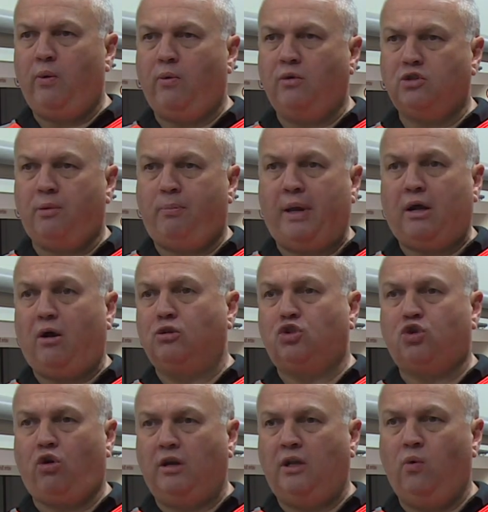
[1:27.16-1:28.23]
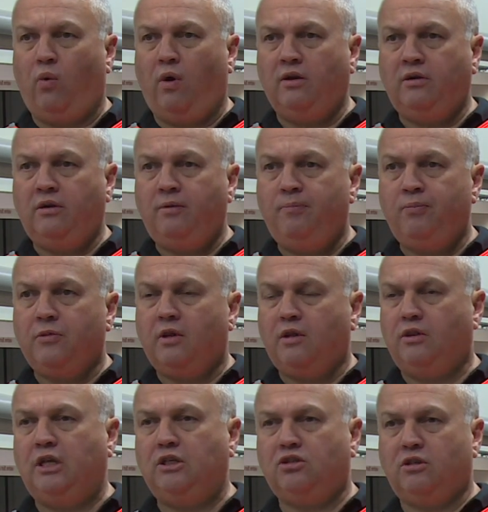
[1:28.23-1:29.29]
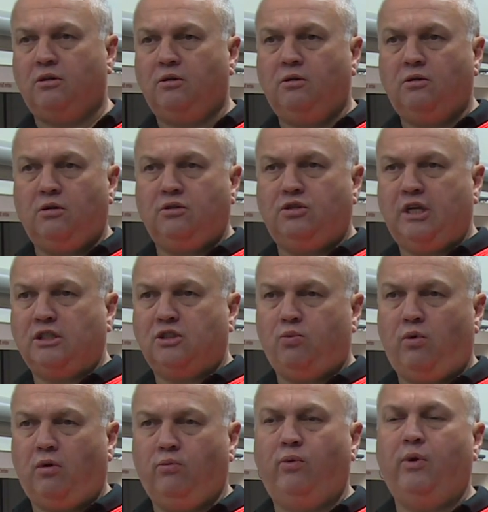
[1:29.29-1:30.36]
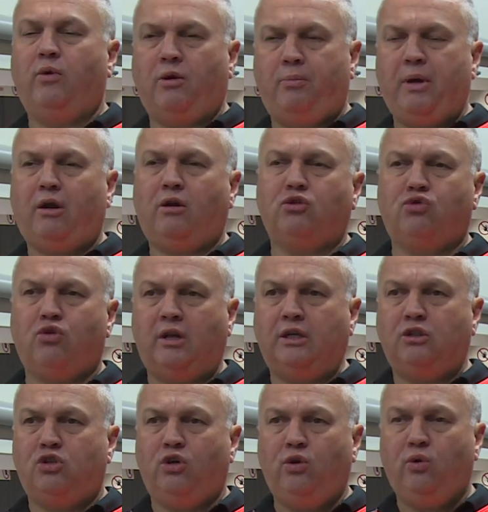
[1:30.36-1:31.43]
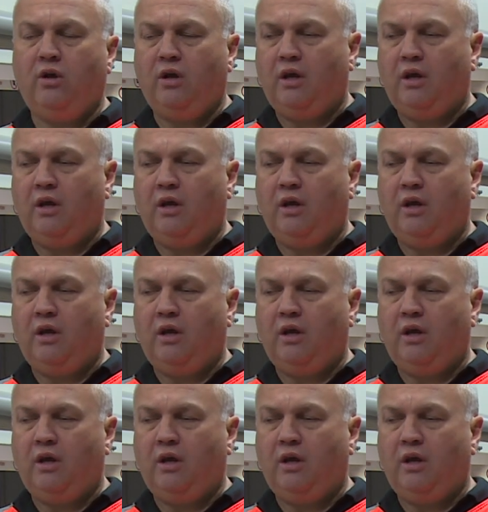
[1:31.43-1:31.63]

want to pick on trolley 1. These are the 6 we want to pick on trolley 2.